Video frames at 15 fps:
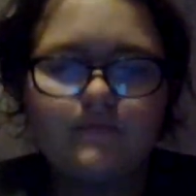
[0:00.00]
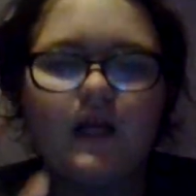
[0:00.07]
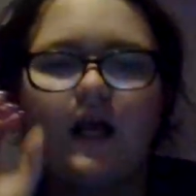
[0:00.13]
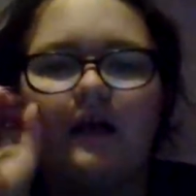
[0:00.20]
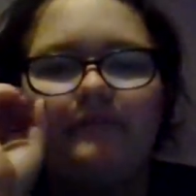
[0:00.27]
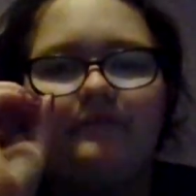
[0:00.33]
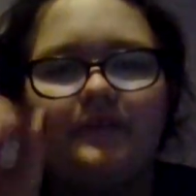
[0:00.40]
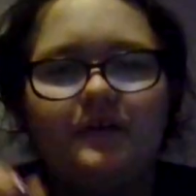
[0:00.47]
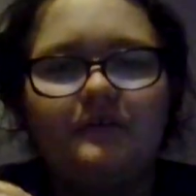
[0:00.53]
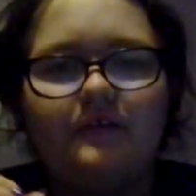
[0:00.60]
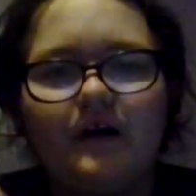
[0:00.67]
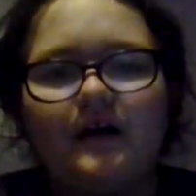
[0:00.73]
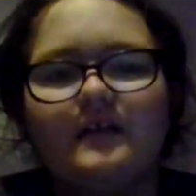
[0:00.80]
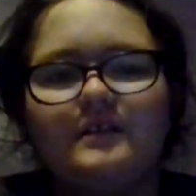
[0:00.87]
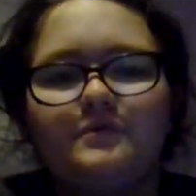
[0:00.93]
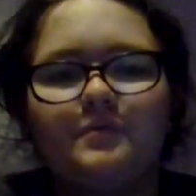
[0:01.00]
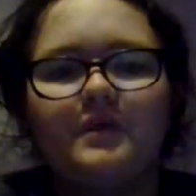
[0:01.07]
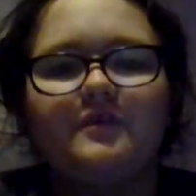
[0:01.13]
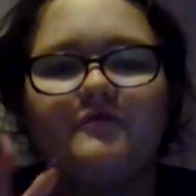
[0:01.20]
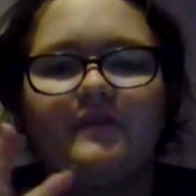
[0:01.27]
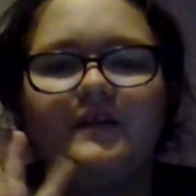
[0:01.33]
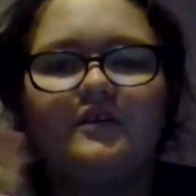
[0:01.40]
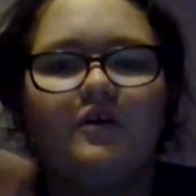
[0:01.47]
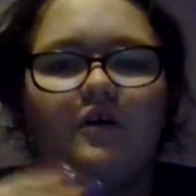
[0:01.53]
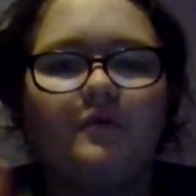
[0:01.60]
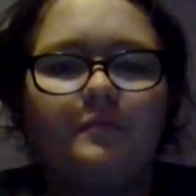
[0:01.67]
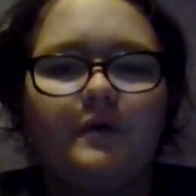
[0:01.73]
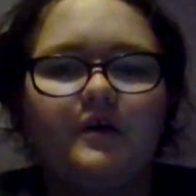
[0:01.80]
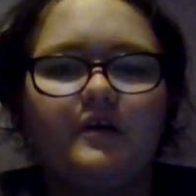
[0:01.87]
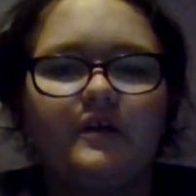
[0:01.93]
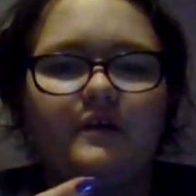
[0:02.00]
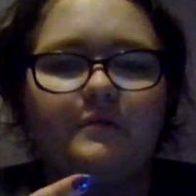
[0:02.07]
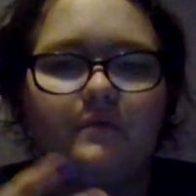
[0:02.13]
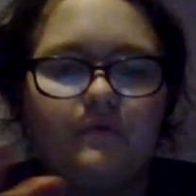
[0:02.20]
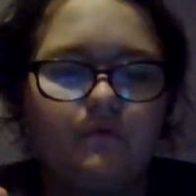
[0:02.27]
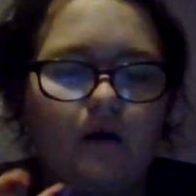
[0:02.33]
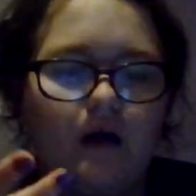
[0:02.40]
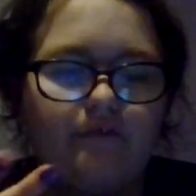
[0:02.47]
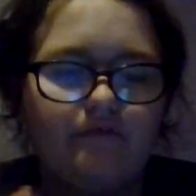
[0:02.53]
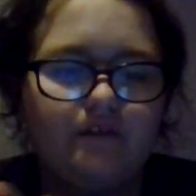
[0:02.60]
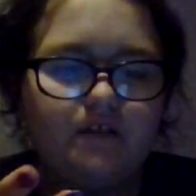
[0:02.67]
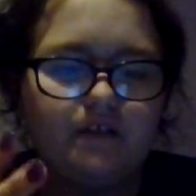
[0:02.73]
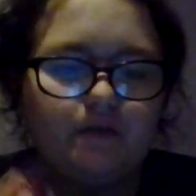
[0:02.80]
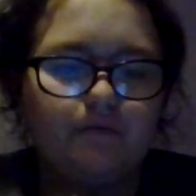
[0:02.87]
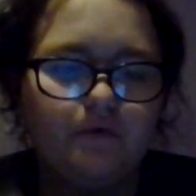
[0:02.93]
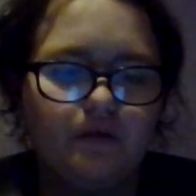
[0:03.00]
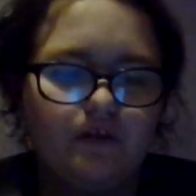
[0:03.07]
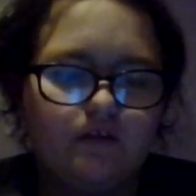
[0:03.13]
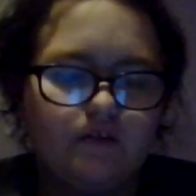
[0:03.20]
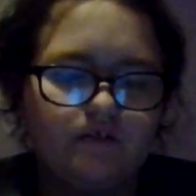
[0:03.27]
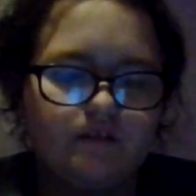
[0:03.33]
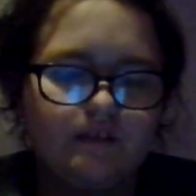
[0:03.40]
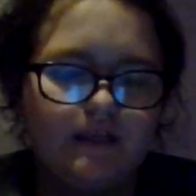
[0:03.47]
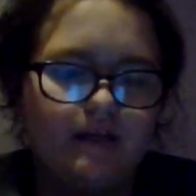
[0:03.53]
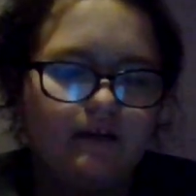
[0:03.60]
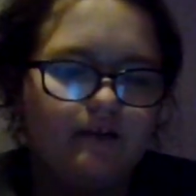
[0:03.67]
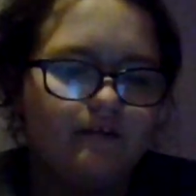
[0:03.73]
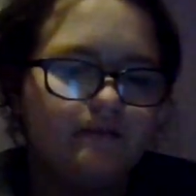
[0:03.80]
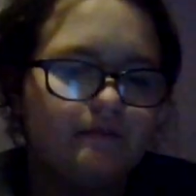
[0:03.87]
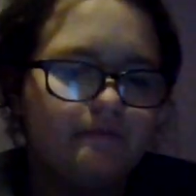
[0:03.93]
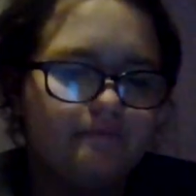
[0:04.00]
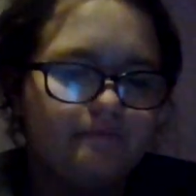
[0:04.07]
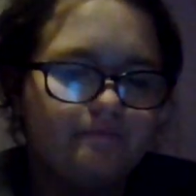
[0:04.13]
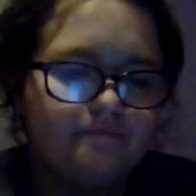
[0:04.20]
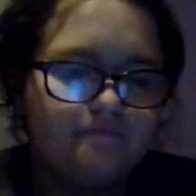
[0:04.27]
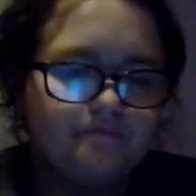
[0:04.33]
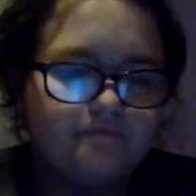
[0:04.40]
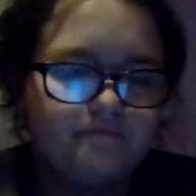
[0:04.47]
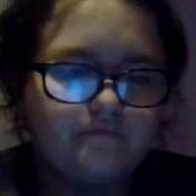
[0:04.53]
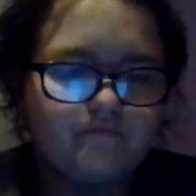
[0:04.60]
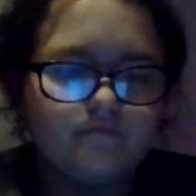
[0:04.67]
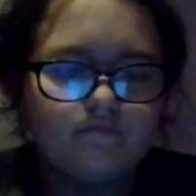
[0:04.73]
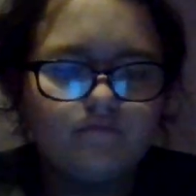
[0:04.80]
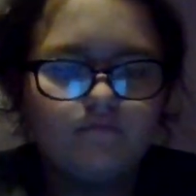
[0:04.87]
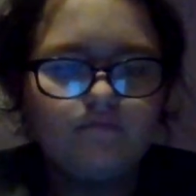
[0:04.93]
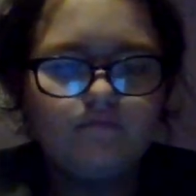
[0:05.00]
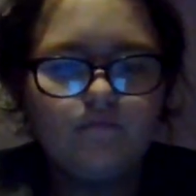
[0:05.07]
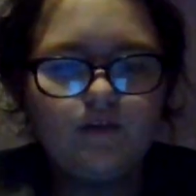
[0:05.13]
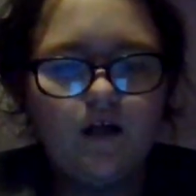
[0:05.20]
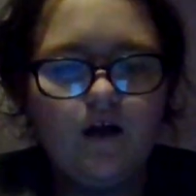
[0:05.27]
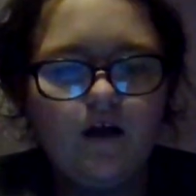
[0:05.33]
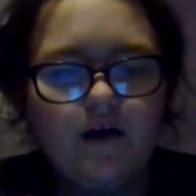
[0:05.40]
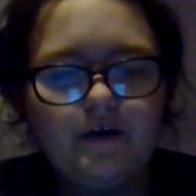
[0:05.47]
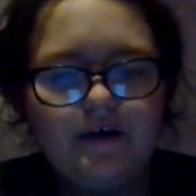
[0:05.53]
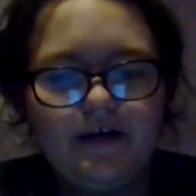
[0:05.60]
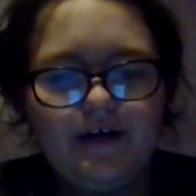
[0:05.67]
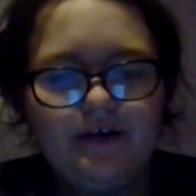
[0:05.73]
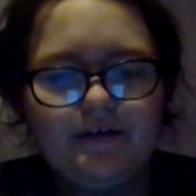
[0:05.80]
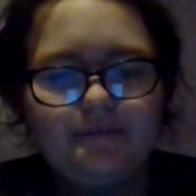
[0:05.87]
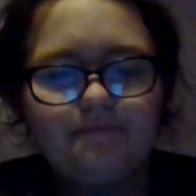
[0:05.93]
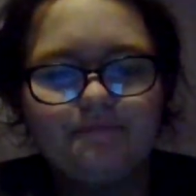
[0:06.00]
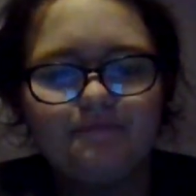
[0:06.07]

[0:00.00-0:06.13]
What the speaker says: If you guys would read the whole book, you obviously would understand. Okay.